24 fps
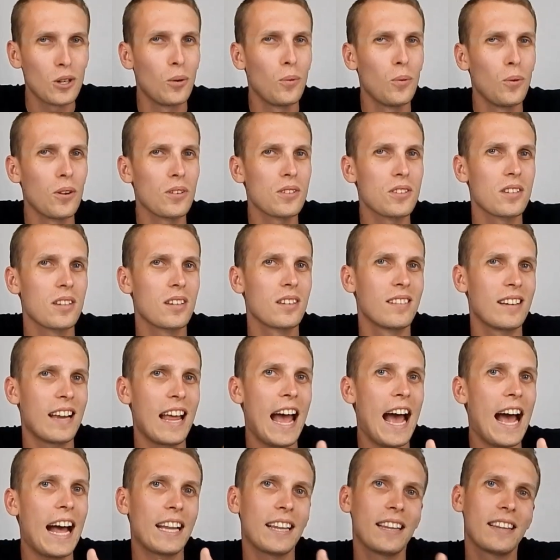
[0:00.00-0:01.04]
So it
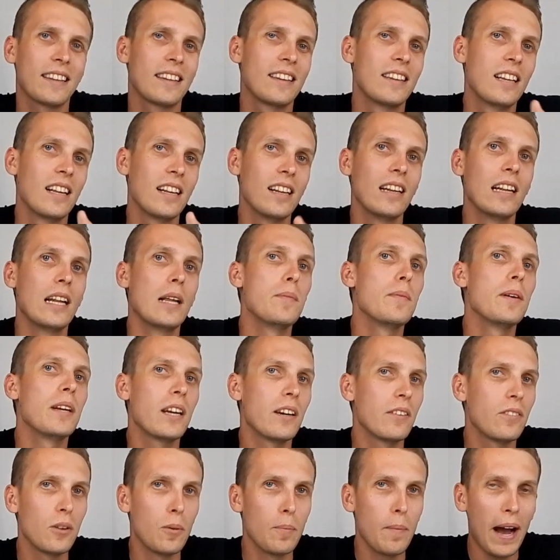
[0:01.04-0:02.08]
wasn't at the
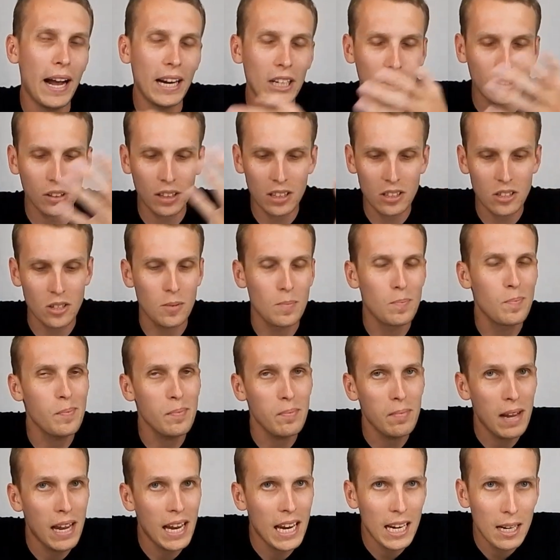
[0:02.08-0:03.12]
limit of the battery, so
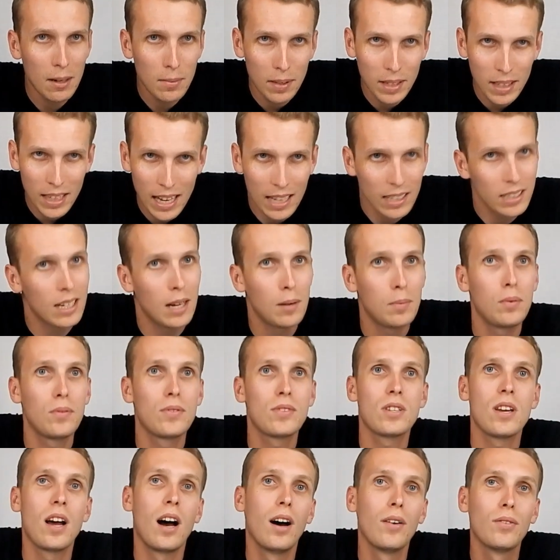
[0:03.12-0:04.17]
maybe that
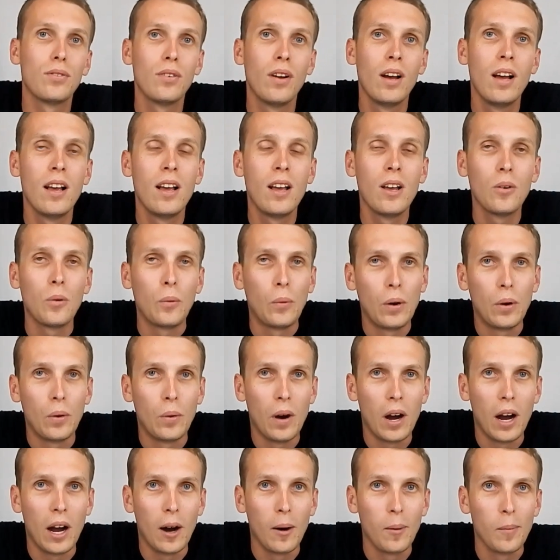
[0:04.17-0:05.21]
type of stuff
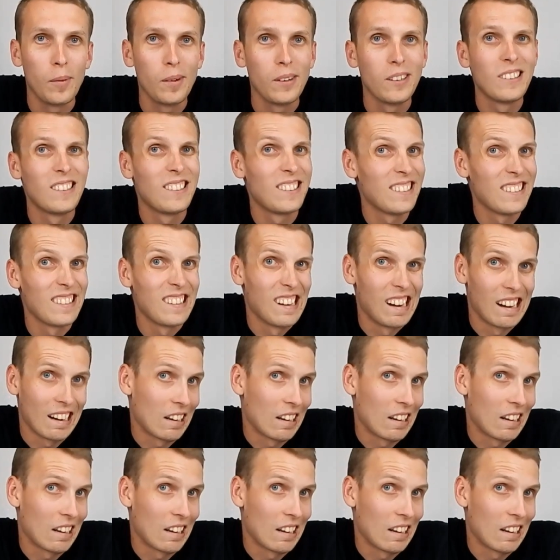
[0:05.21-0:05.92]
will help.